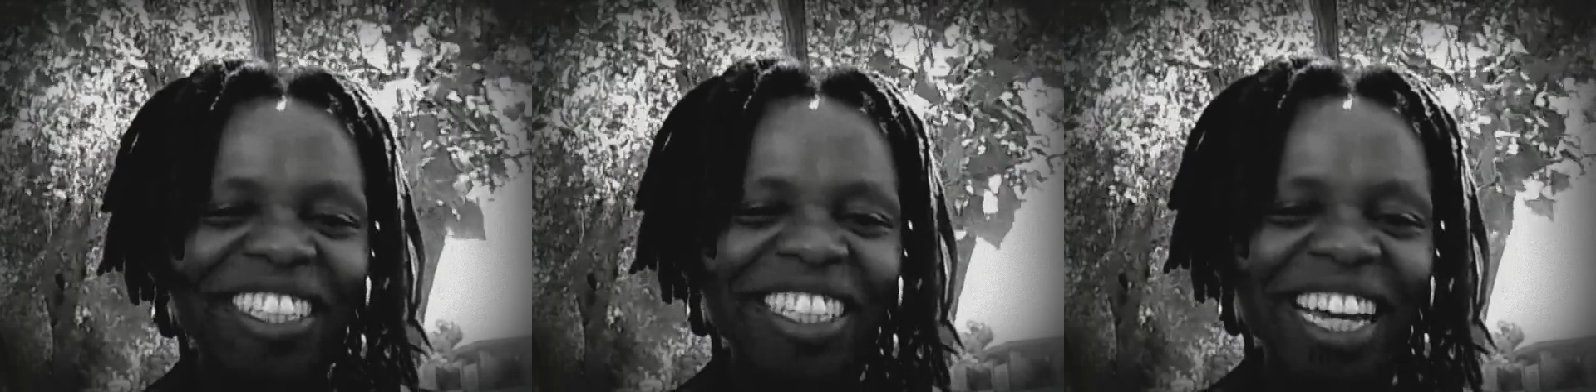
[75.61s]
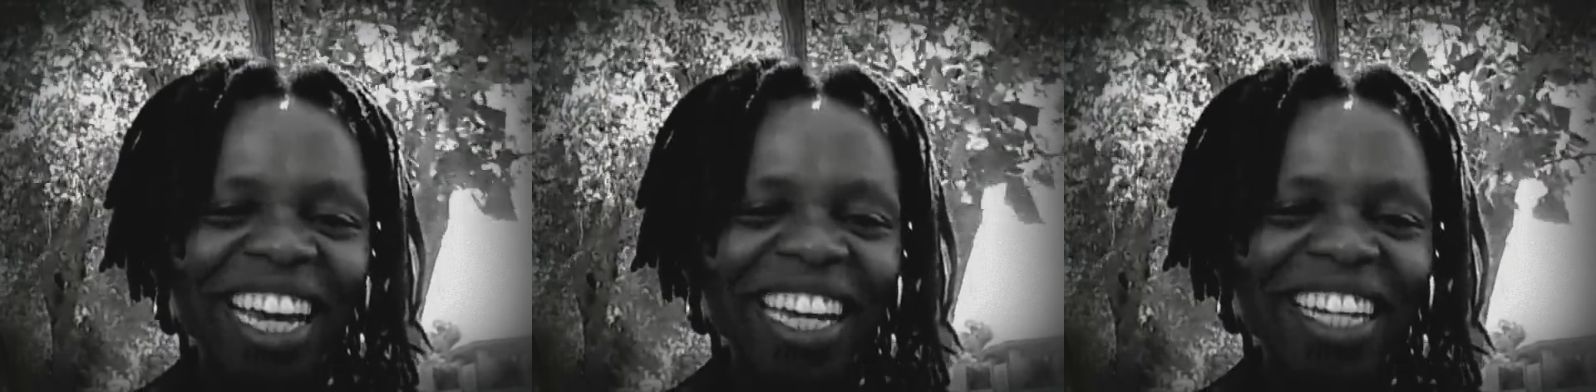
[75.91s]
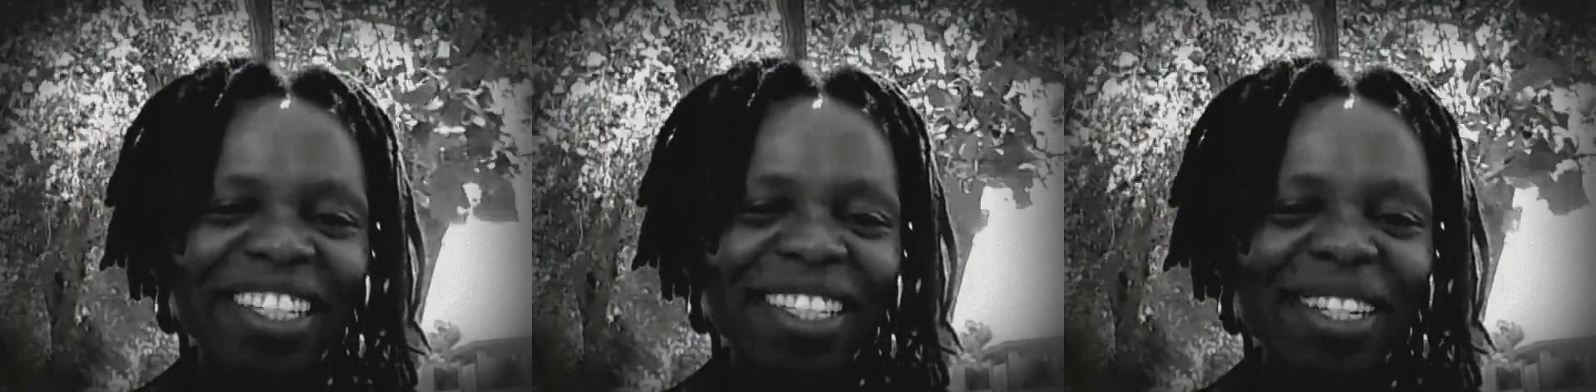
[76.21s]
there
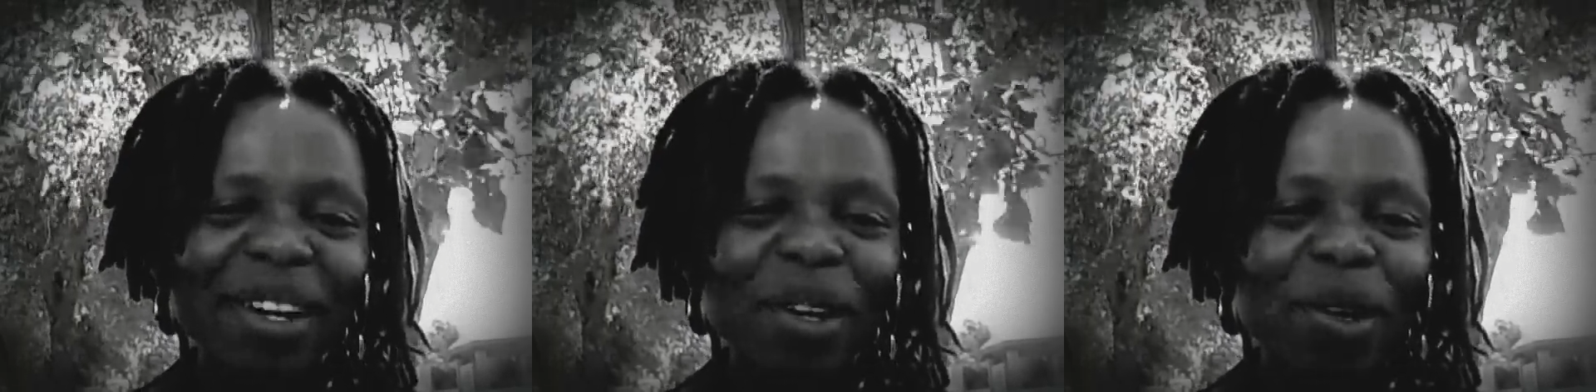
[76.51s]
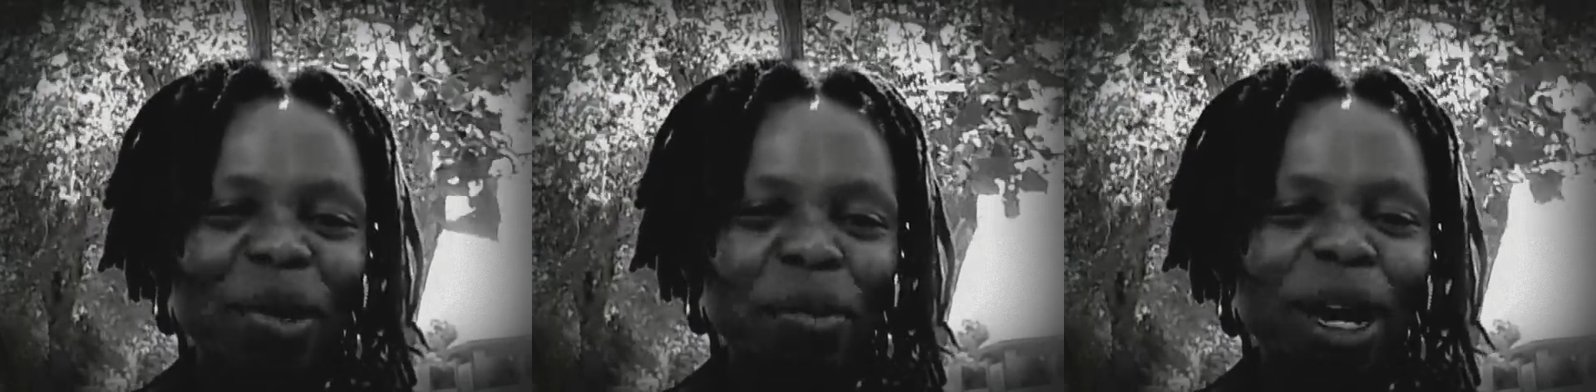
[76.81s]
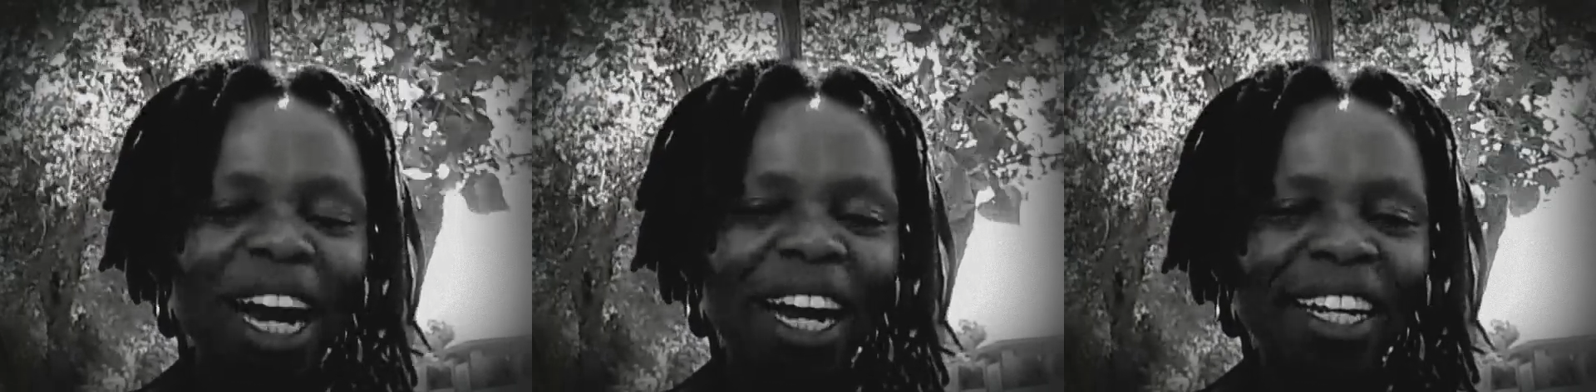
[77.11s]
is no
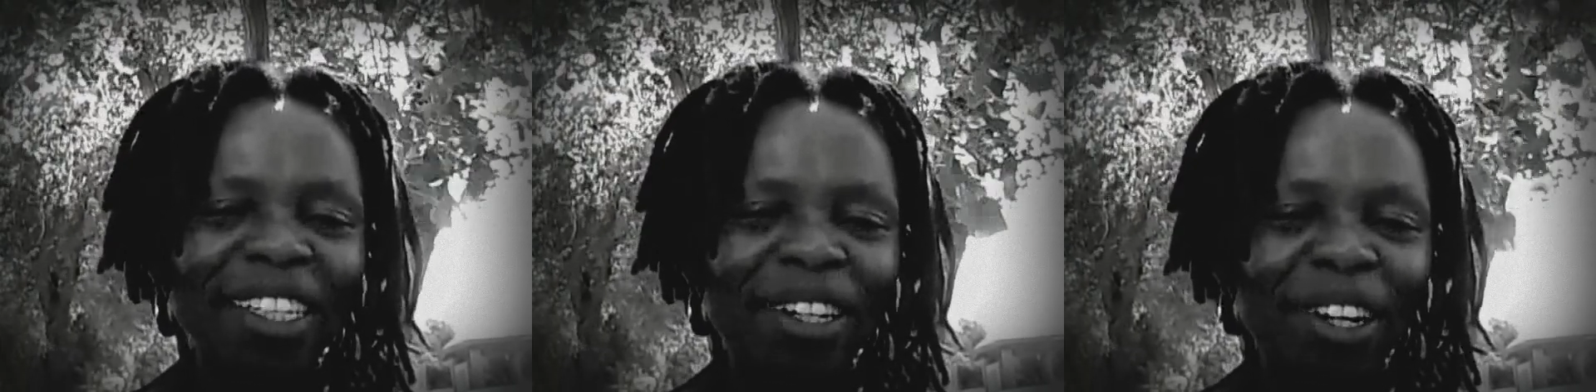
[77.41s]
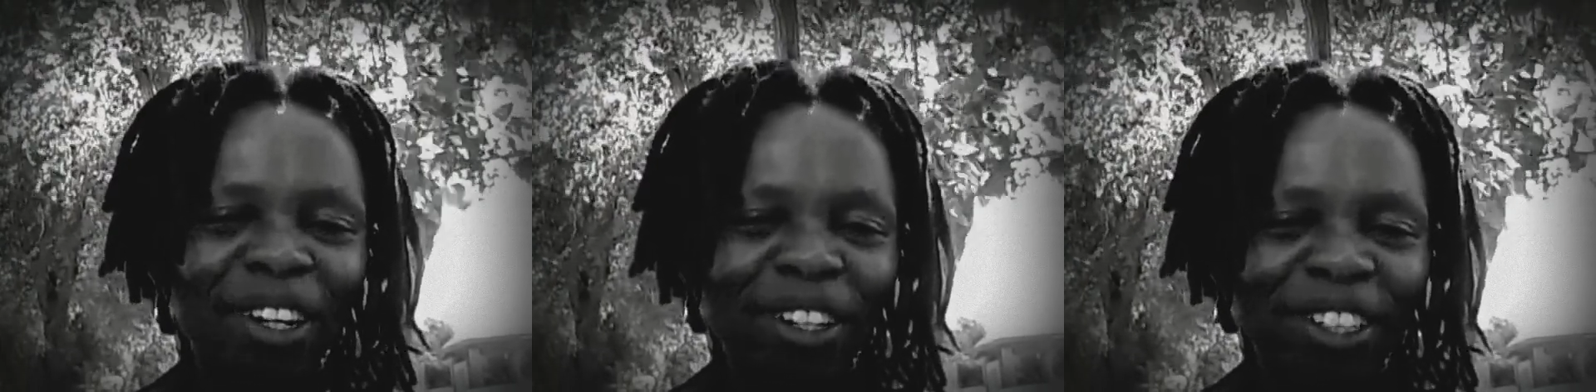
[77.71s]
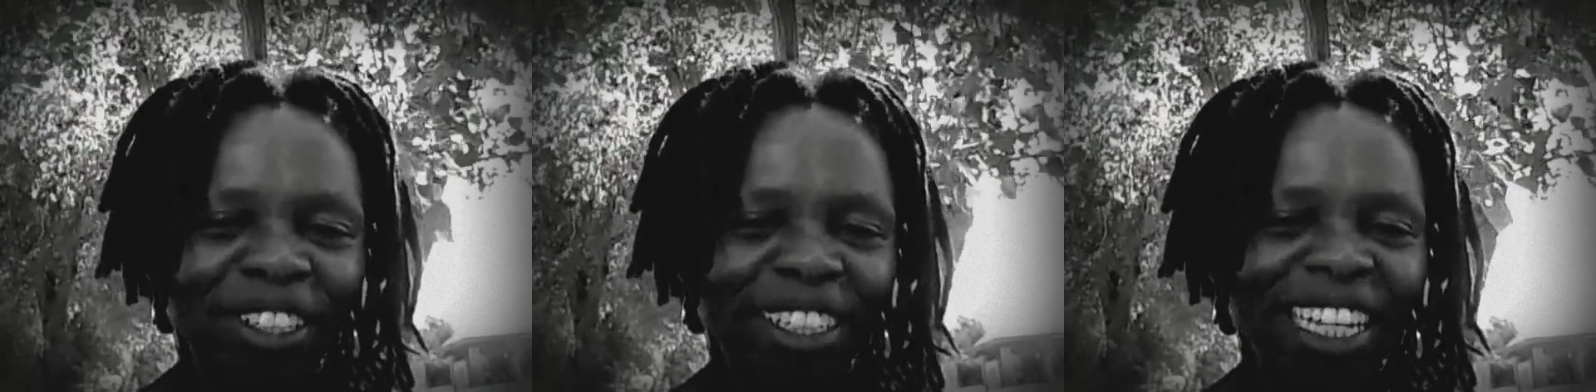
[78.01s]
pun
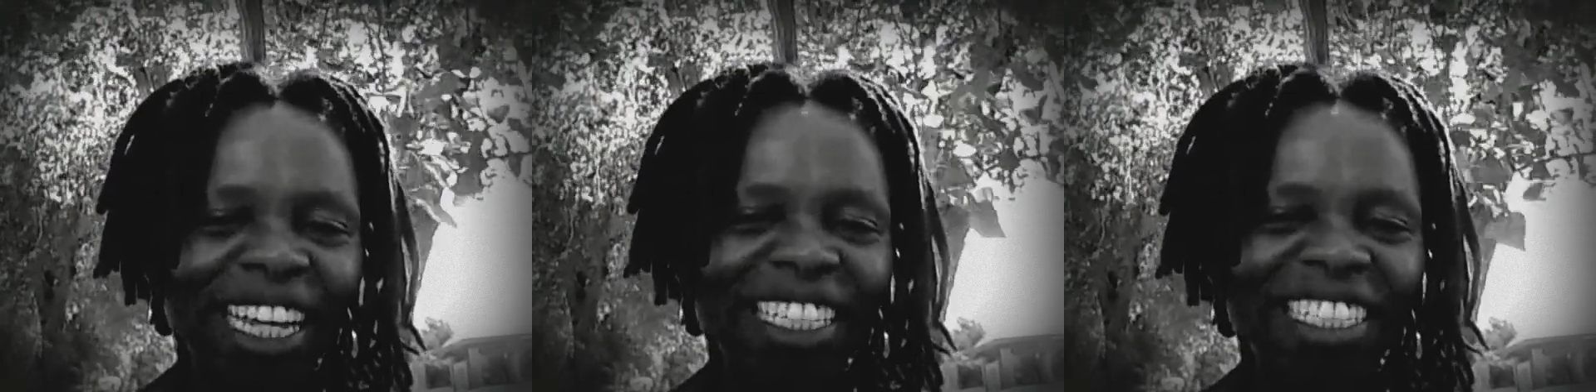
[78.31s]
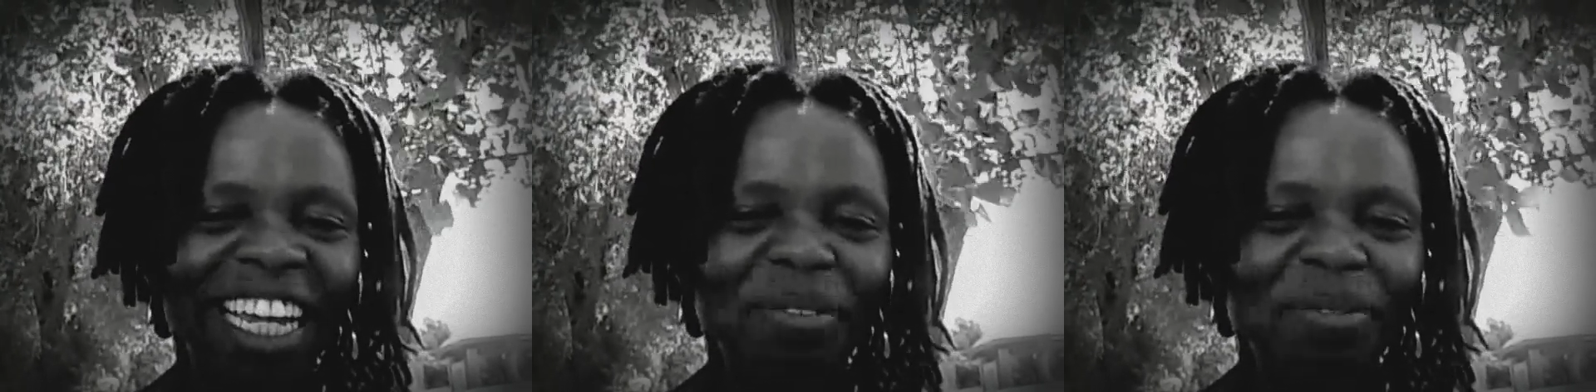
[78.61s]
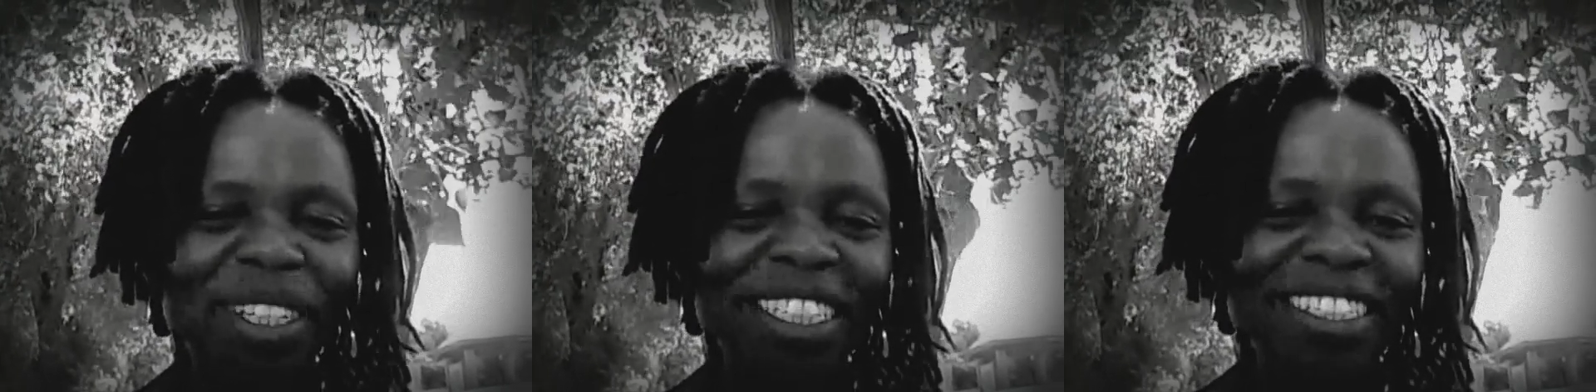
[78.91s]
on that
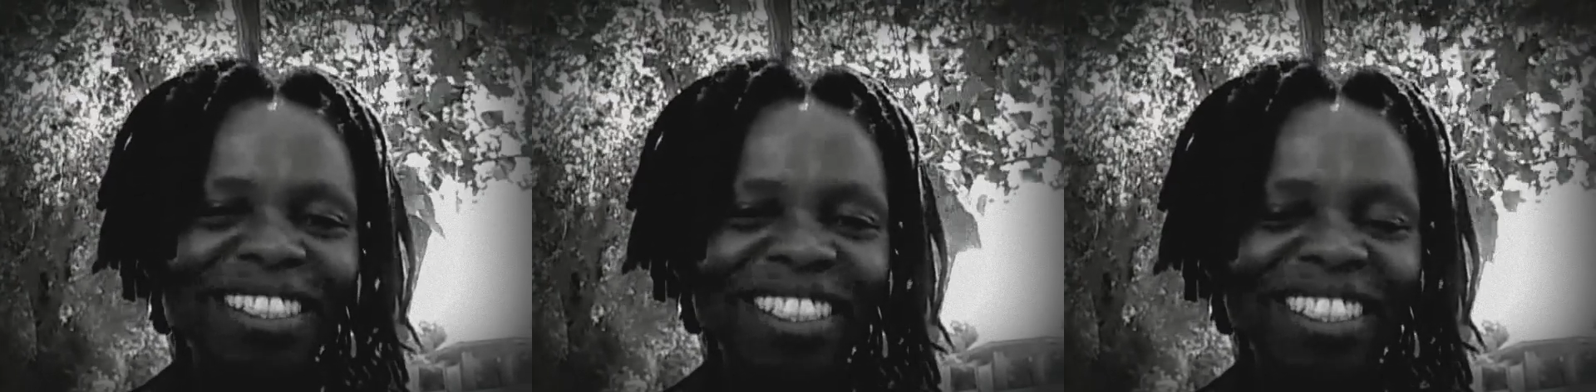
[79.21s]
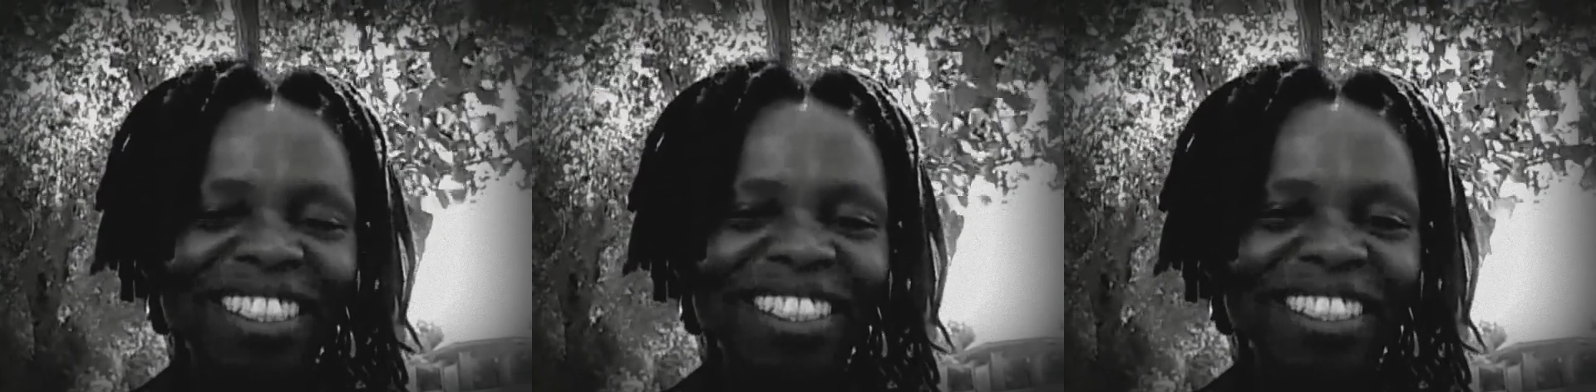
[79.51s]
statement.